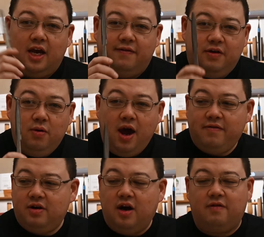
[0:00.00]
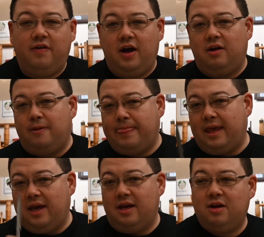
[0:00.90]
If you have a nut file
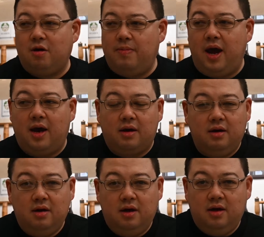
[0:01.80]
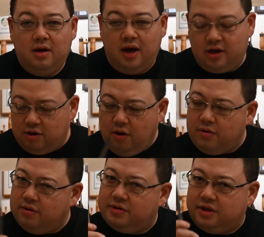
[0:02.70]
in your bag, and you
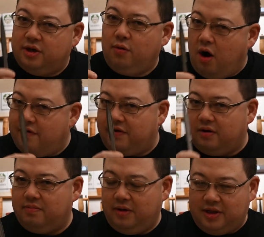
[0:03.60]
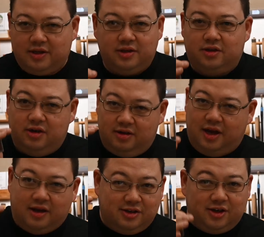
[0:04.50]
don't use it too often, but this is
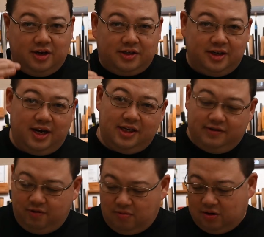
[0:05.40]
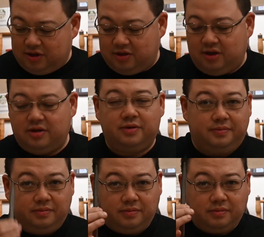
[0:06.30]
like just in case of emergencies,
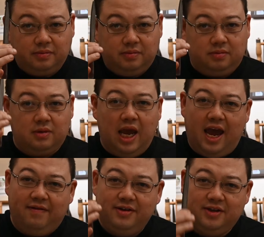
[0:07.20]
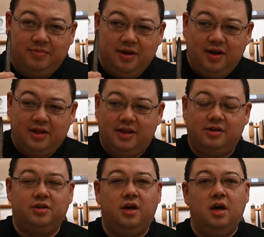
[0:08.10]
having something like
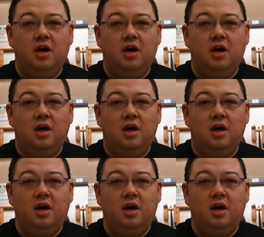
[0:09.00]
this